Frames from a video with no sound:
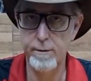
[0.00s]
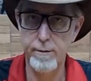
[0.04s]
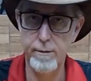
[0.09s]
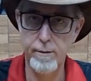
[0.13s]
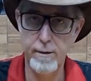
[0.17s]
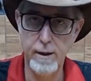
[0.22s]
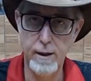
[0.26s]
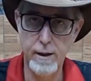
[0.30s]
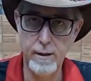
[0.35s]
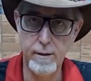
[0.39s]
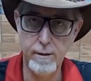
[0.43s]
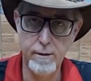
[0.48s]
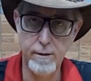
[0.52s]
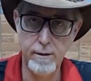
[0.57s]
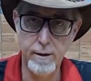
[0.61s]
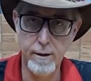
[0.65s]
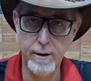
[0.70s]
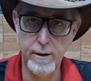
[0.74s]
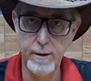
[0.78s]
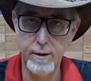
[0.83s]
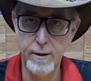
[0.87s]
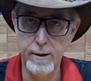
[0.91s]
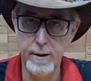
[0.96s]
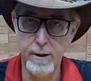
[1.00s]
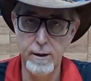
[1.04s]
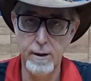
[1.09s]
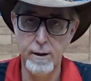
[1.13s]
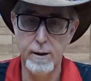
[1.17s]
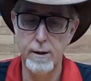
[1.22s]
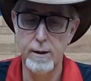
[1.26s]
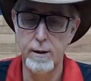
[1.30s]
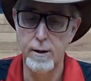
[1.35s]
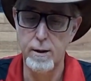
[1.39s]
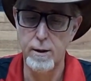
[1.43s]
that
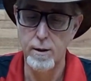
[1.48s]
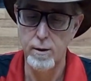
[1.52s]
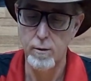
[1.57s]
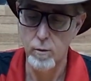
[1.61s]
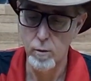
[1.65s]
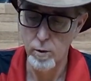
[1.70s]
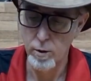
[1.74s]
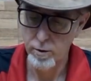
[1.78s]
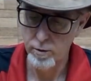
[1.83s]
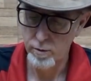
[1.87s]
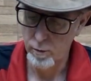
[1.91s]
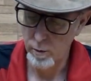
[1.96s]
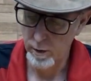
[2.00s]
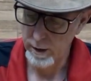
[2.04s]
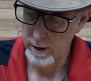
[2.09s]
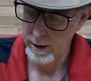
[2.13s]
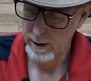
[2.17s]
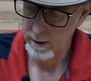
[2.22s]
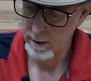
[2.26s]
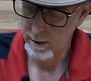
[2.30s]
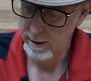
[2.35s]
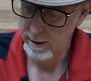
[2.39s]
works with it.